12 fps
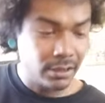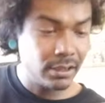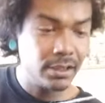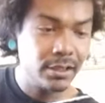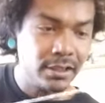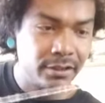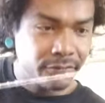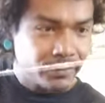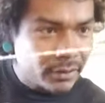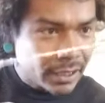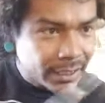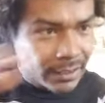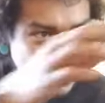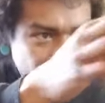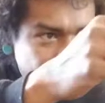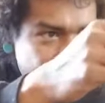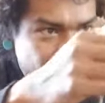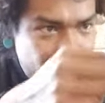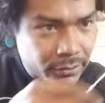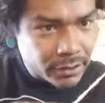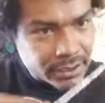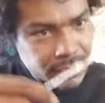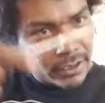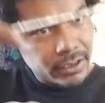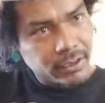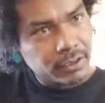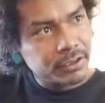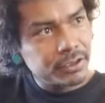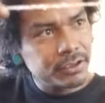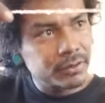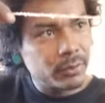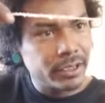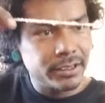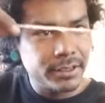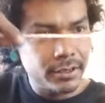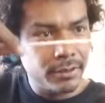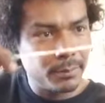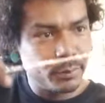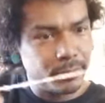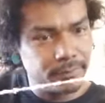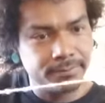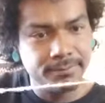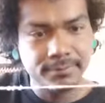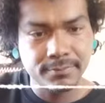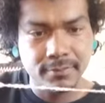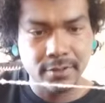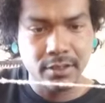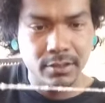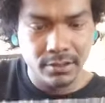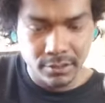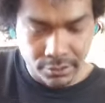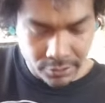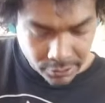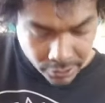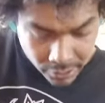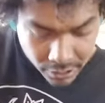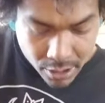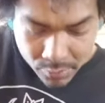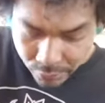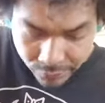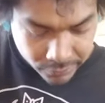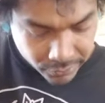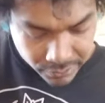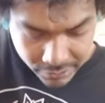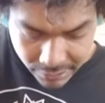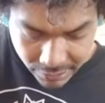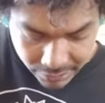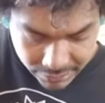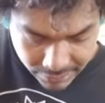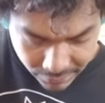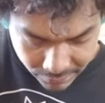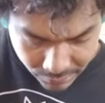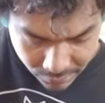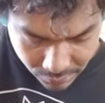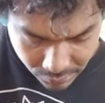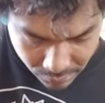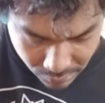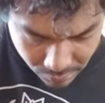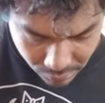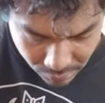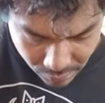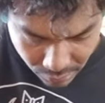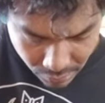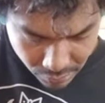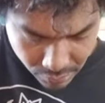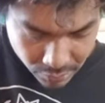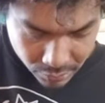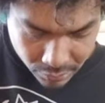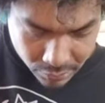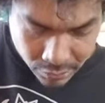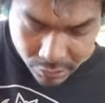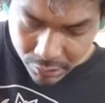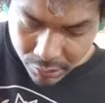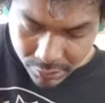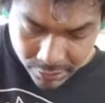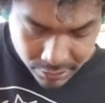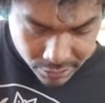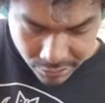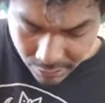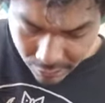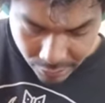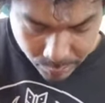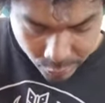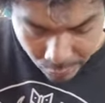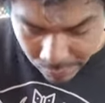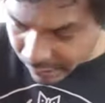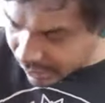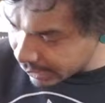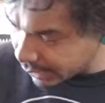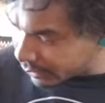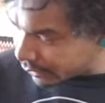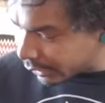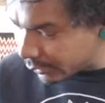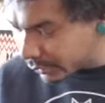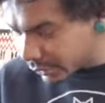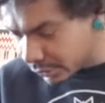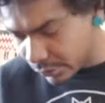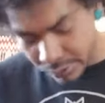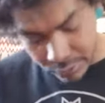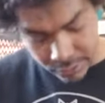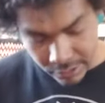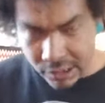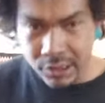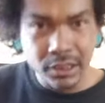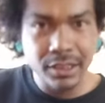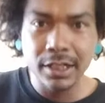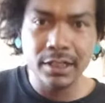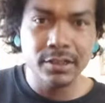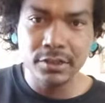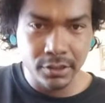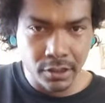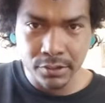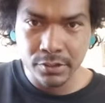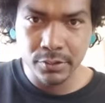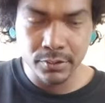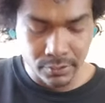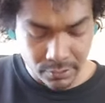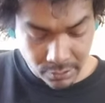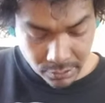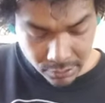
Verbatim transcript: And then if you like how that looks there, you just wind it up. And then you're done, move on to the next section. And then you just keep going until you're done with the noodle and then you connect another noodle.